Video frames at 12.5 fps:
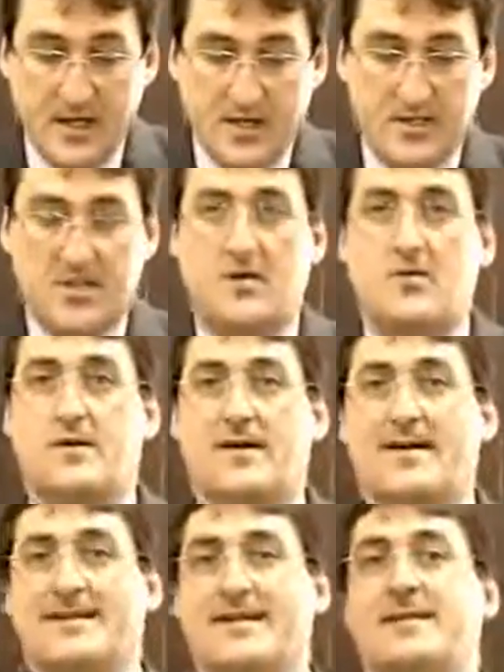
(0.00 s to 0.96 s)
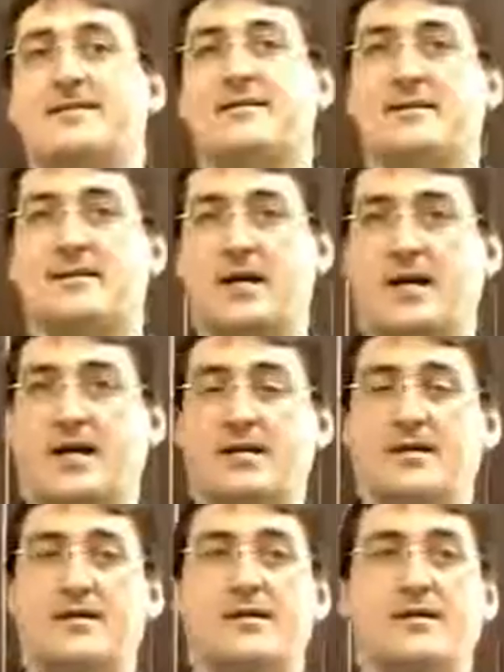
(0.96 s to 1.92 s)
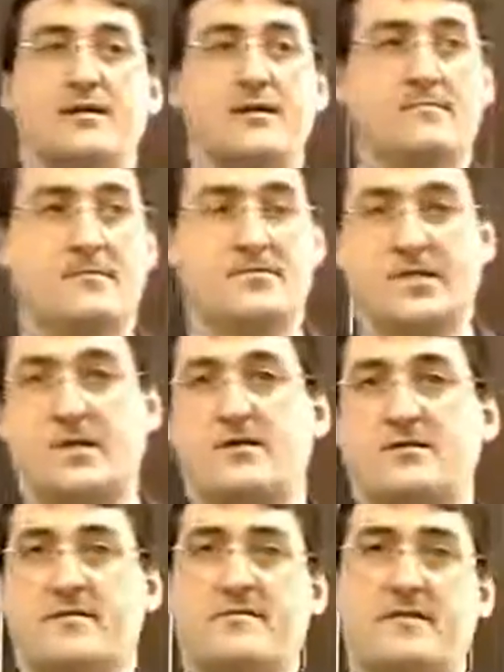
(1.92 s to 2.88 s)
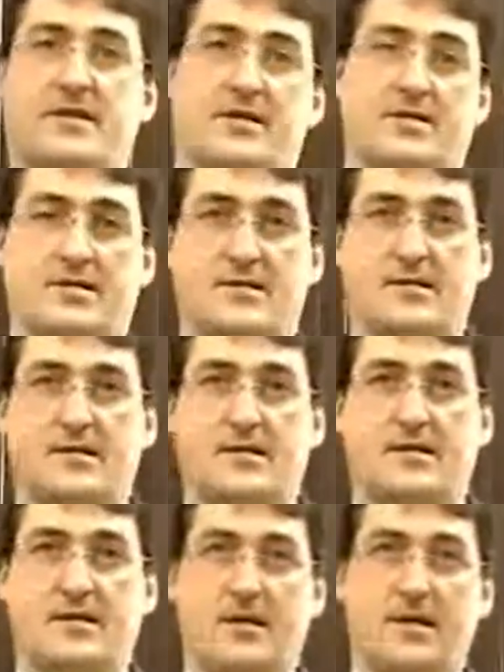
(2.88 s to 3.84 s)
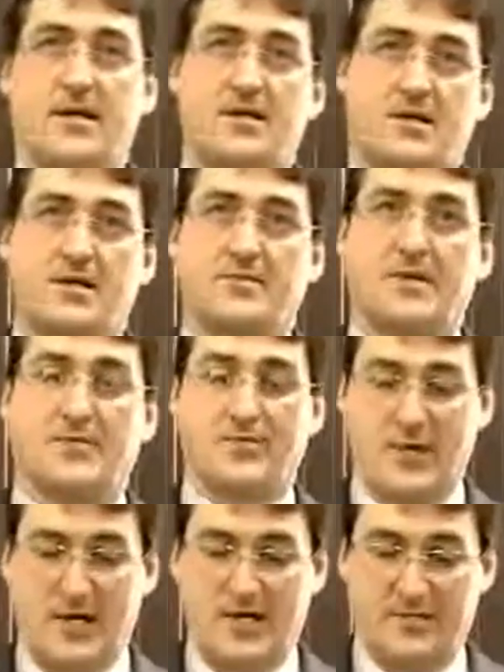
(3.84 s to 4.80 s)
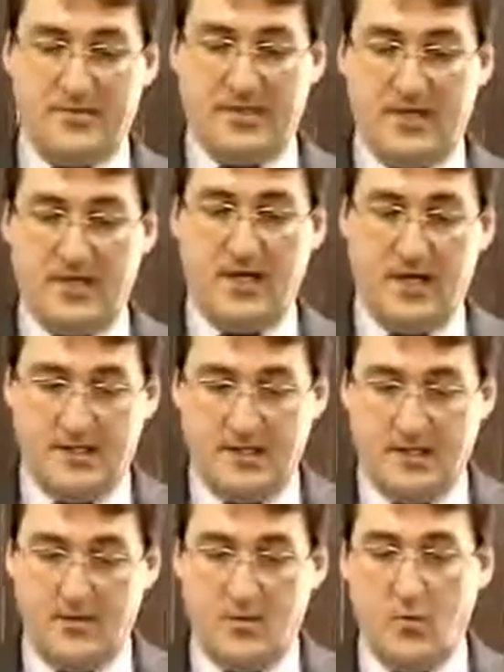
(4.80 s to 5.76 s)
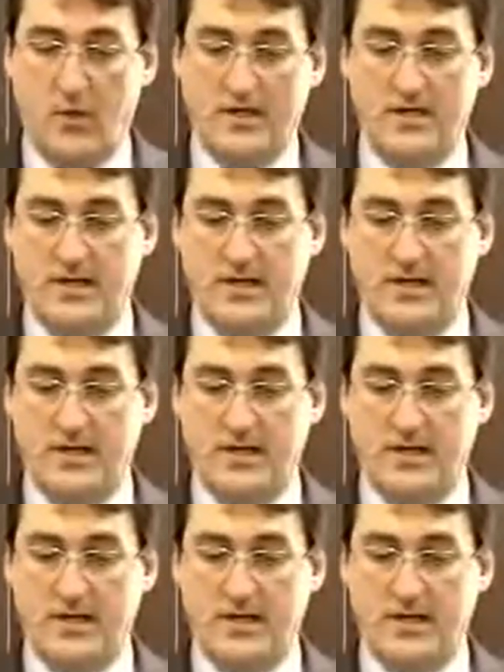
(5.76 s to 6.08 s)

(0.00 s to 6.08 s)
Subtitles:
So at the end of the day, from start to finish, he's going to be approximately gone 1